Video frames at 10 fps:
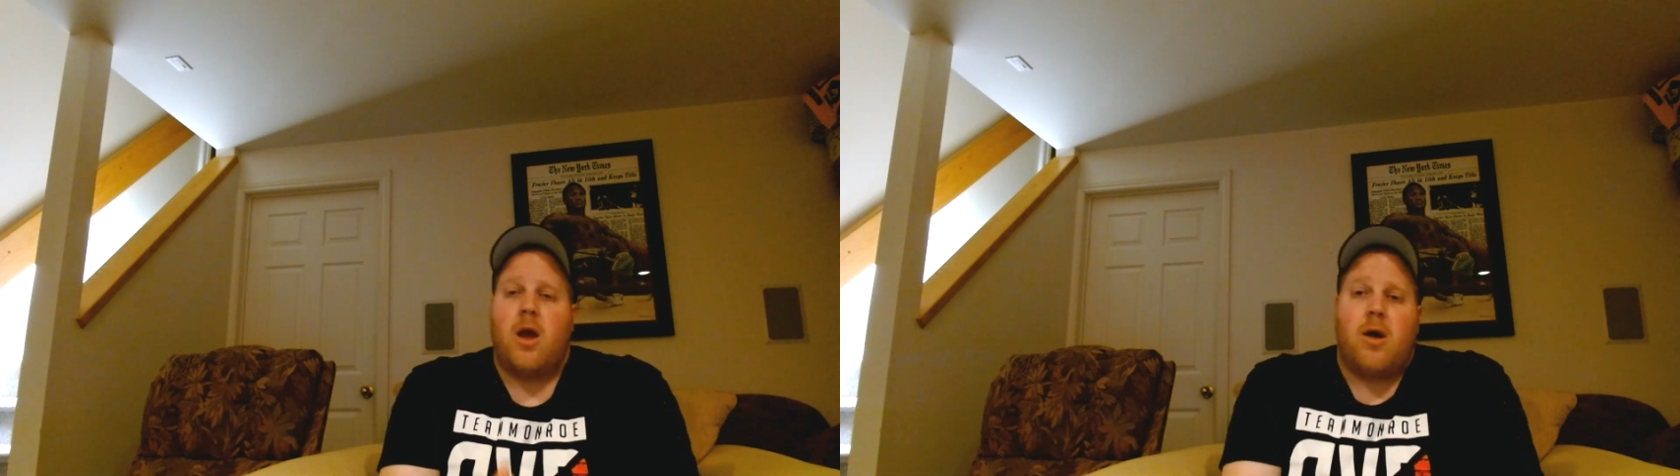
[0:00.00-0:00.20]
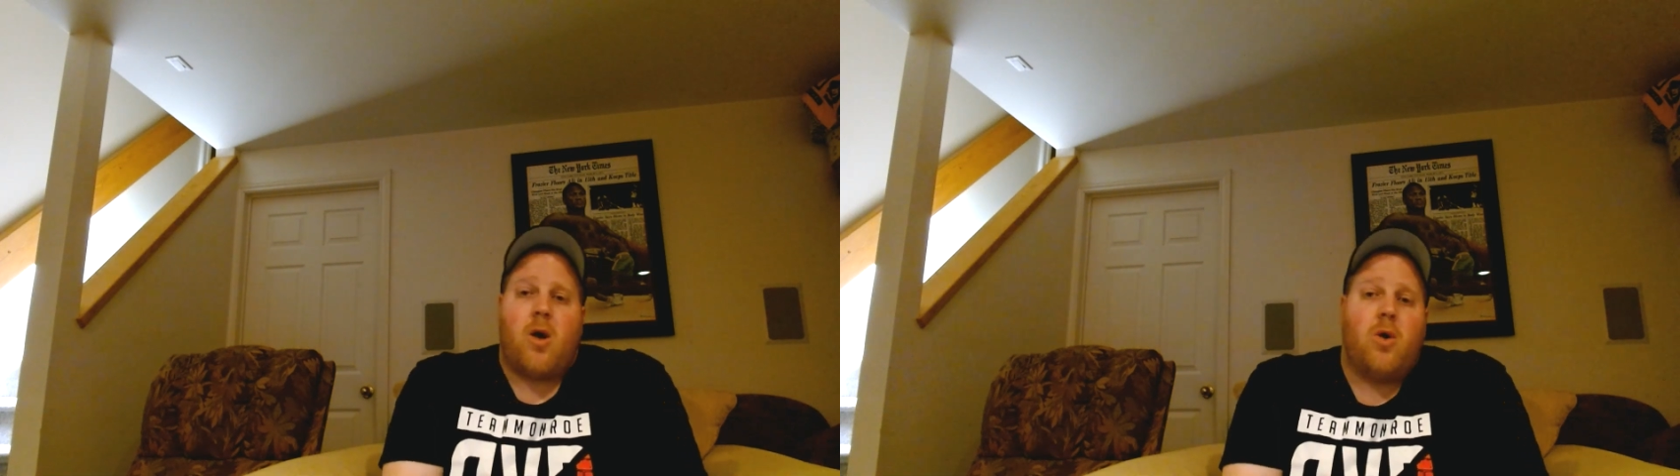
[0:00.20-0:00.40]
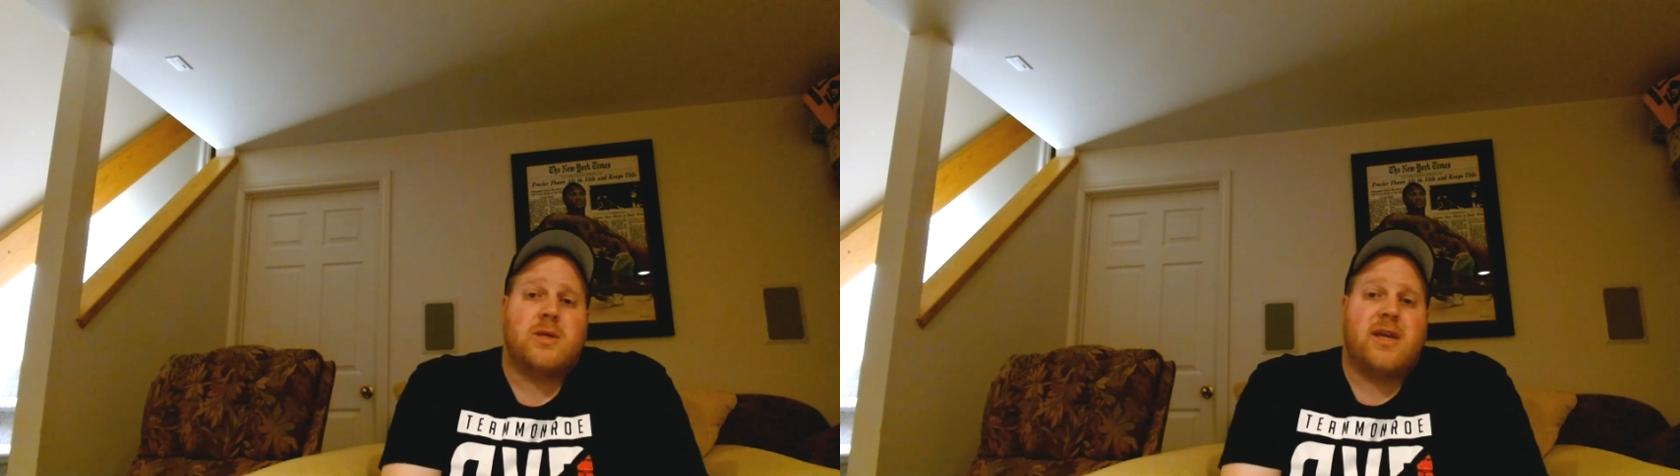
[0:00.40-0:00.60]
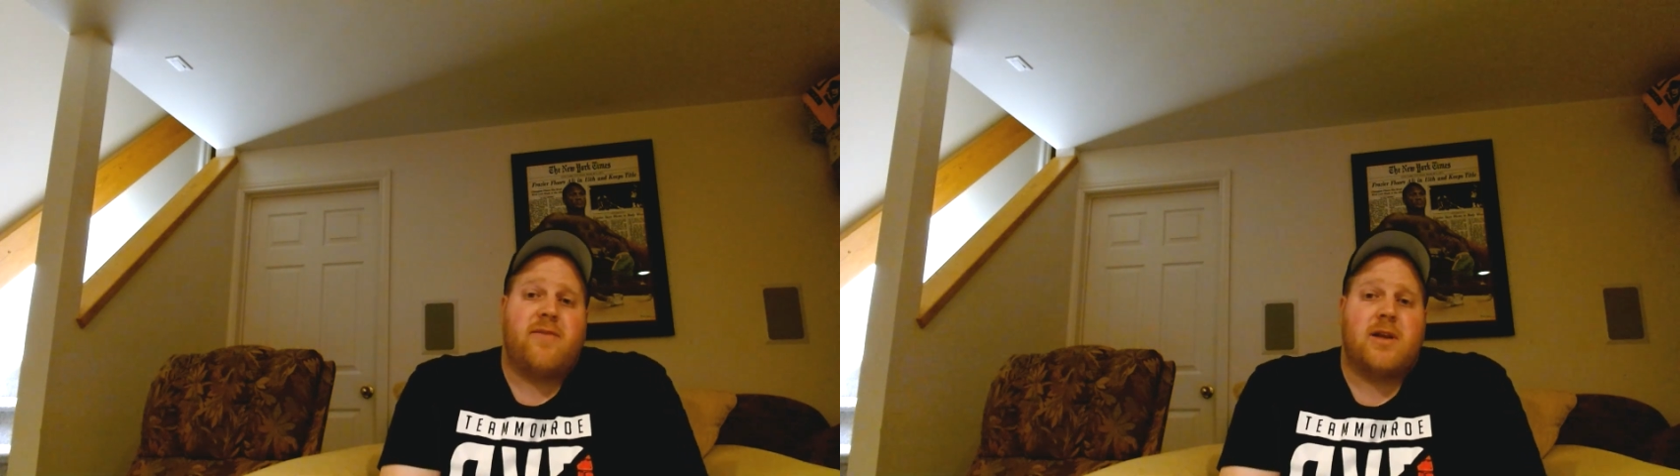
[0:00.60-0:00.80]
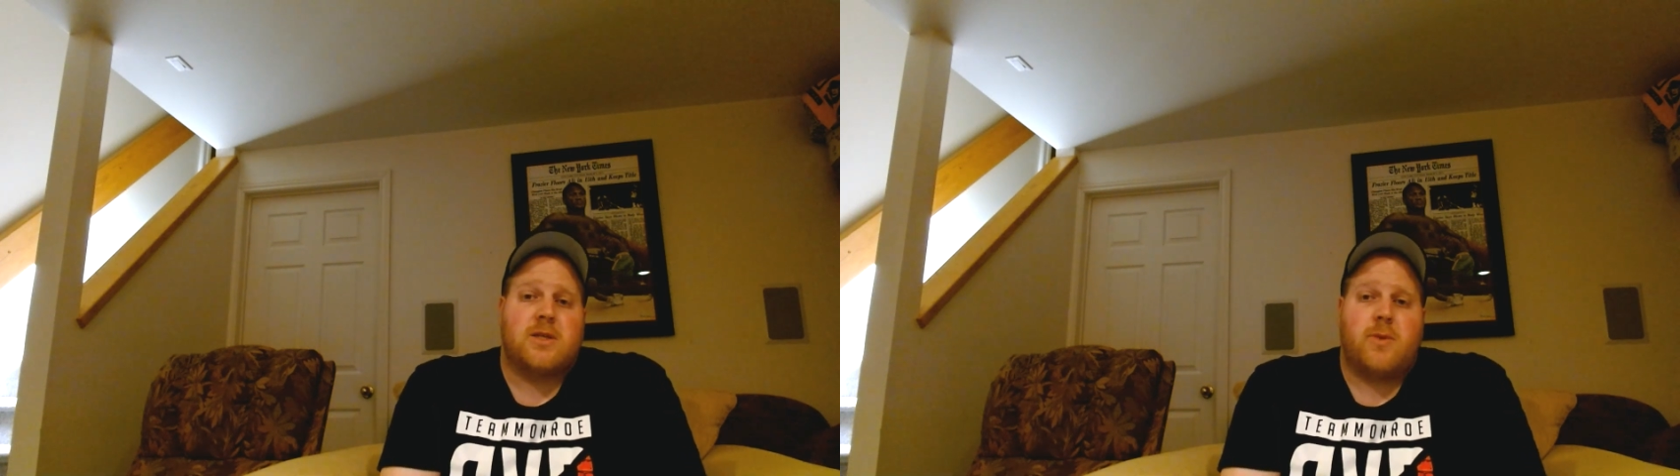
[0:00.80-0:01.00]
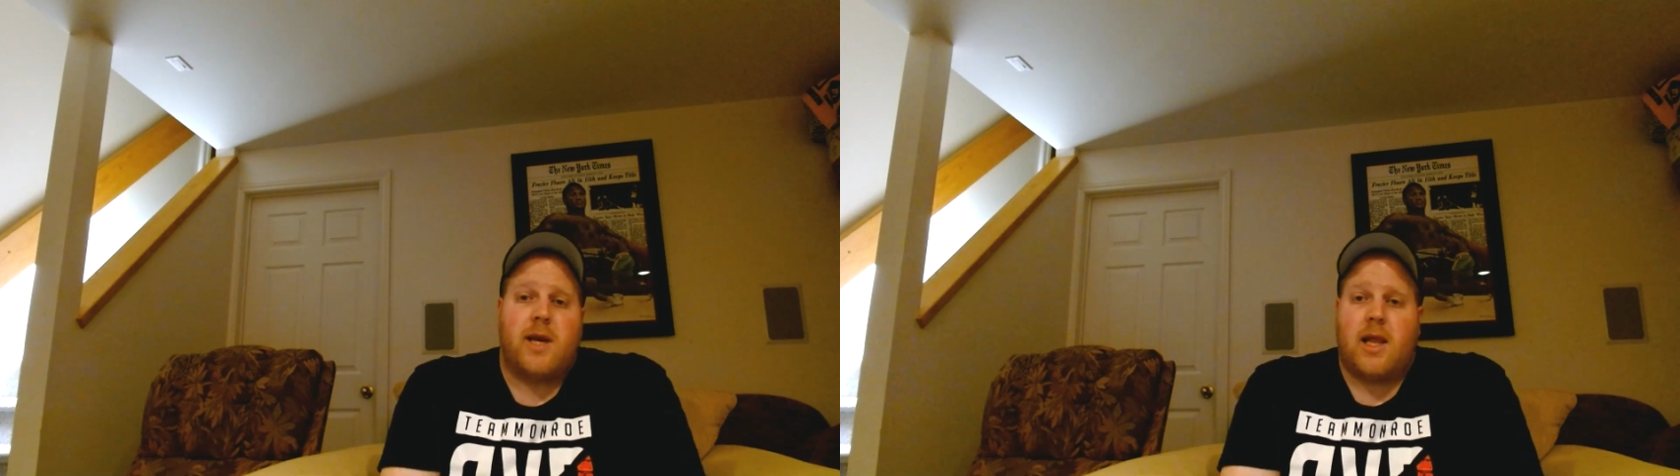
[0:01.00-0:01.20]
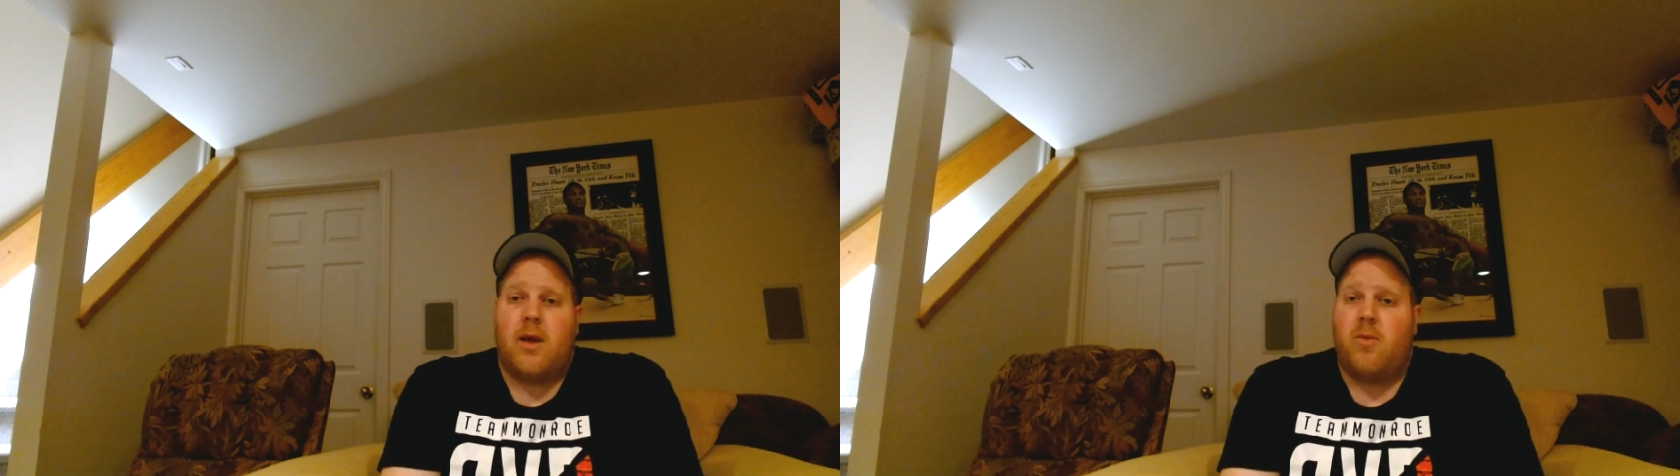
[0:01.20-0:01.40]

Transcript: Jose Valenzuela,